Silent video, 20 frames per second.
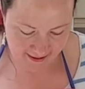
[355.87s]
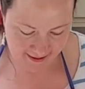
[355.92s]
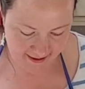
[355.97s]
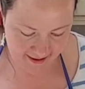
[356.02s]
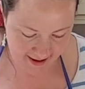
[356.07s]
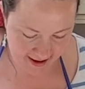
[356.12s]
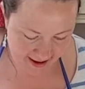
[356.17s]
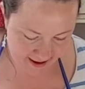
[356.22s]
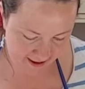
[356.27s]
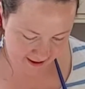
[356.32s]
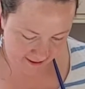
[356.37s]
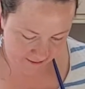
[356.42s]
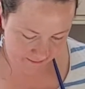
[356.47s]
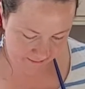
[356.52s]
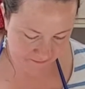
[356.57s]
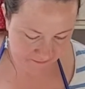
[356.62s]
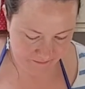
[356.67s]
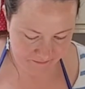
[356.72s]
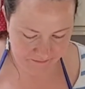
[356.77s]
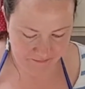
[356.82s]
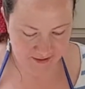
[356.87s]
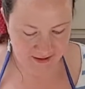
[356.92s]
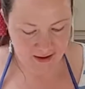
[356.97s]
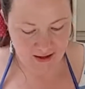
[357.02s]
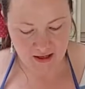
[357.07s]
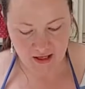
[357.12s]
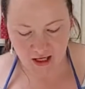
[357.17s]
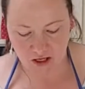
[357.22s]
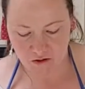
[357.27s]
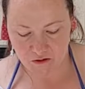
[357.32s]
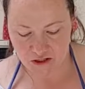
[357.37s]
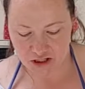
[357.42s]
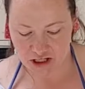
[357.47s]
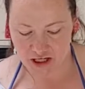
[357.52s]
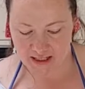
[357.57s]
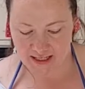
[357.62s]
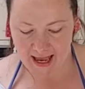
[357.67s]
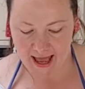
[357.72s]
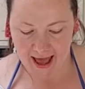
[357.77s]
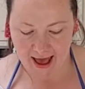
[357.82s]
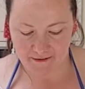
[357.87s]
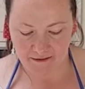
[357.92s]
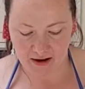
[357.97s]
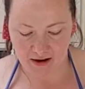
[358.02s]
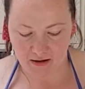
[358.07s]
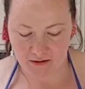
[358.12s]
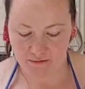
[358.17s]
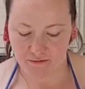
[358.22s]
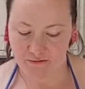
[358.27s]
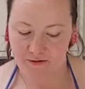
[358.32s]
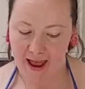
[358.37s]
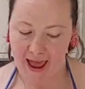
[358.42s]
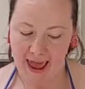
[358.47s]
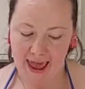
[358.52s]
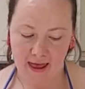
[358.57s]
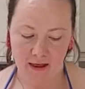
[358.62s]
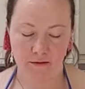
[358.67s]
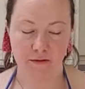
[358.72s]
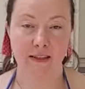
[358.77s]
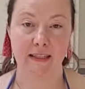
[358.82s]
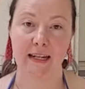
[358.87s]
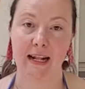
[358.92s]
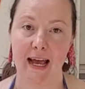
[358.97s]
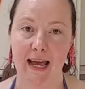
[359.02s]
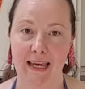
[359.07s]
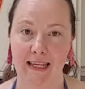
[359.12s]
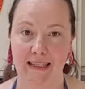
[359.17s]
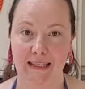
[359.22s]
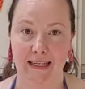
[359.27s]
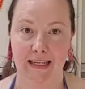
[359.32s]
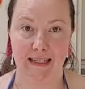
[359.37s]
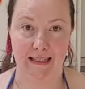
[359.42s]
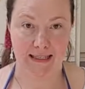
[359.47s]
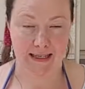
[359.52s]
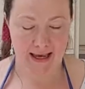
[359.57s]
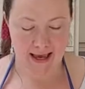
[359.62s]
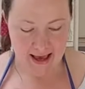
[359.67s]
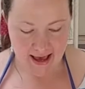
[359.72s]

Now, you should have an array of slices,